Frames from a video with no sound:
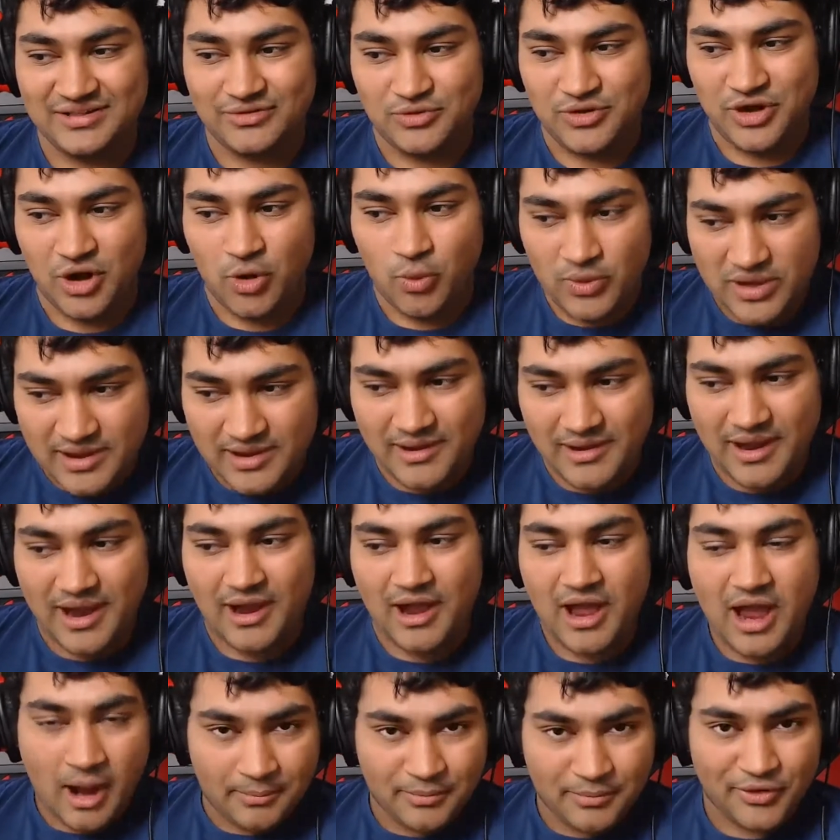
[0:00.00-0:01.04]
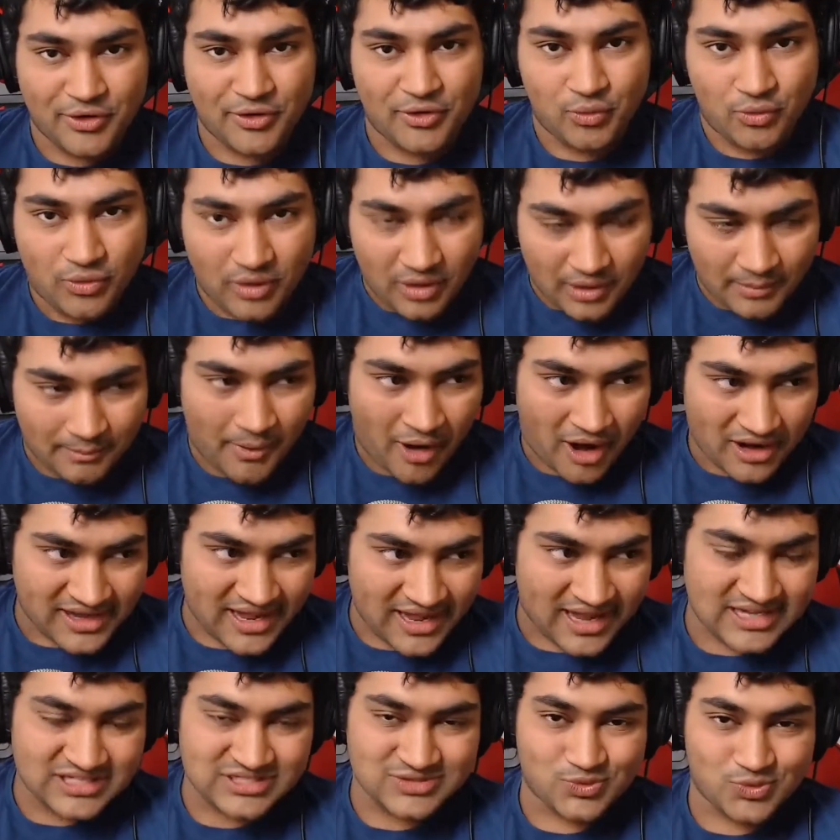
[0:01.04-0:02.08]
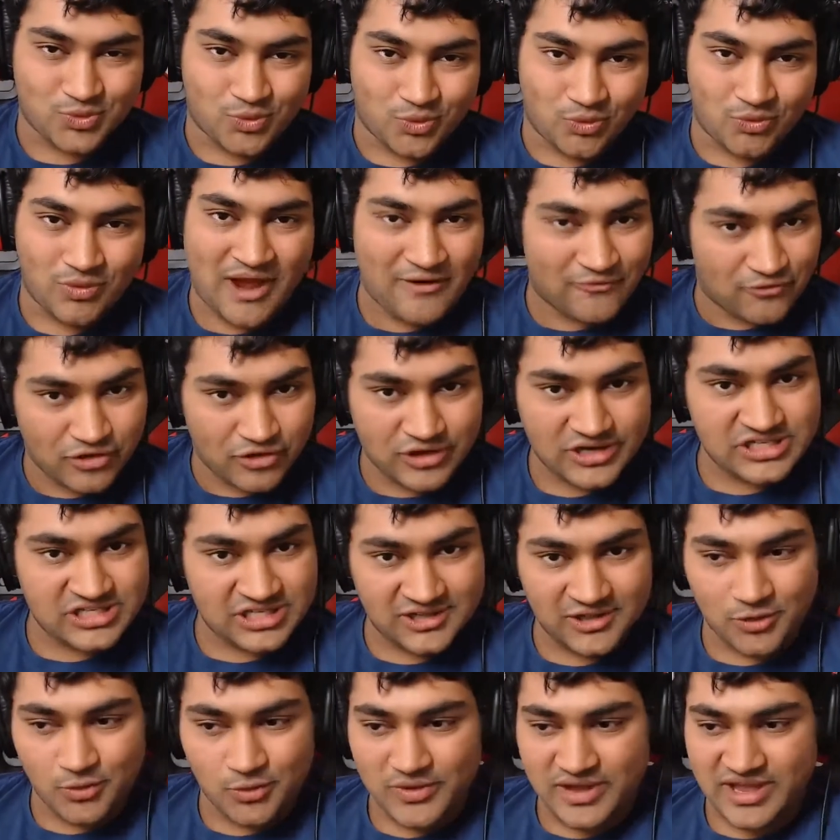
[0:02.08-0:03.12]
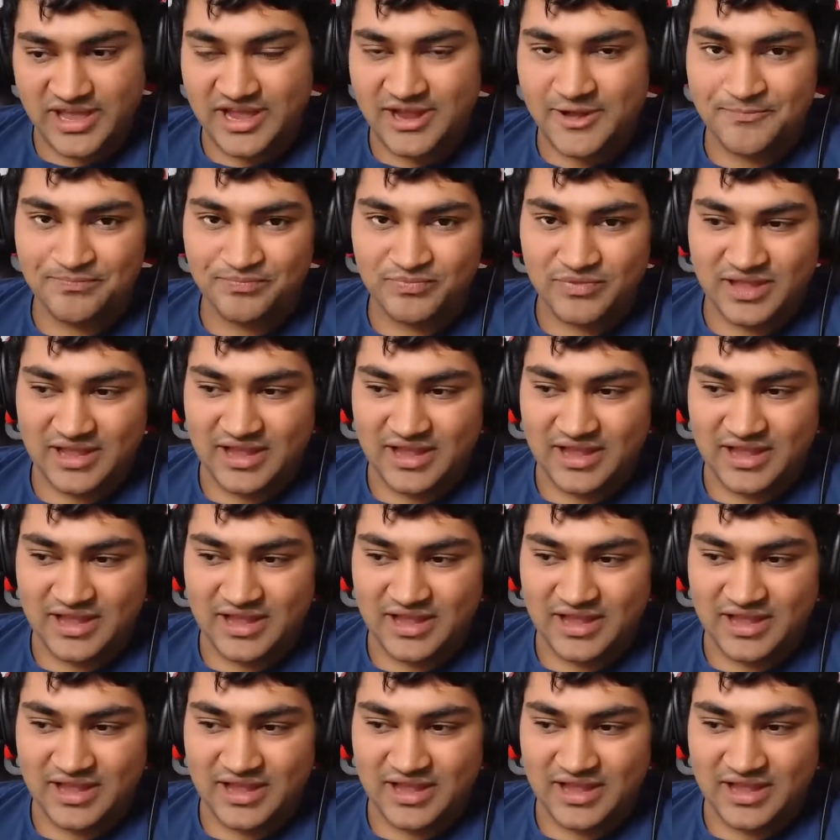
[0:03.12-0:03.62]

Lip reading: we upload a podcast every single week.